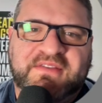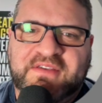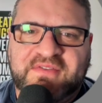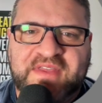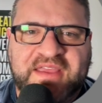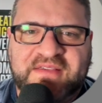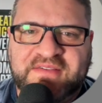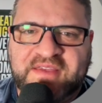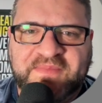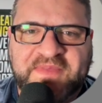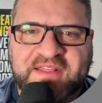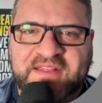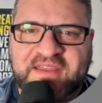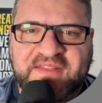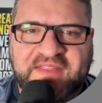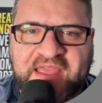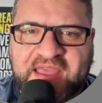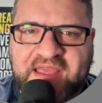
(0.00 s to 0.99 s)
So like something
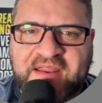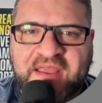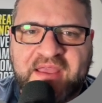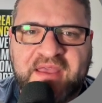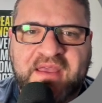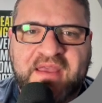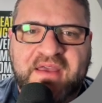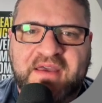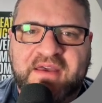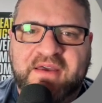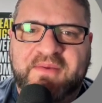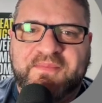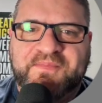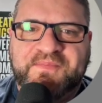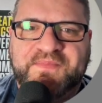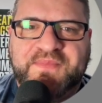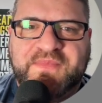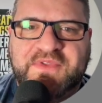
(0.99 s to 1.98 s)
like that,
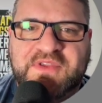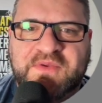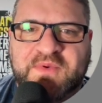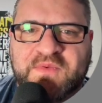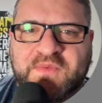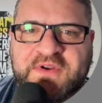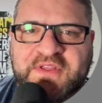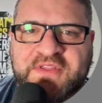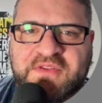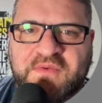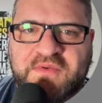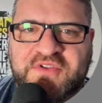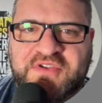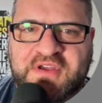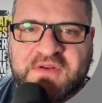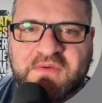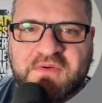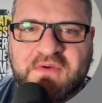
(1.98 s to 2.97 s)
you would want to do
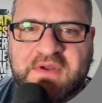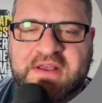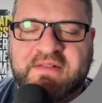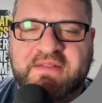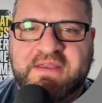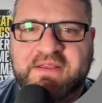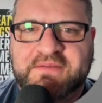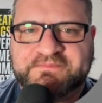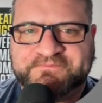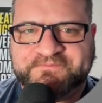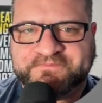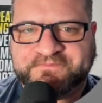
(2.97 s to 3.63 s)
general outline.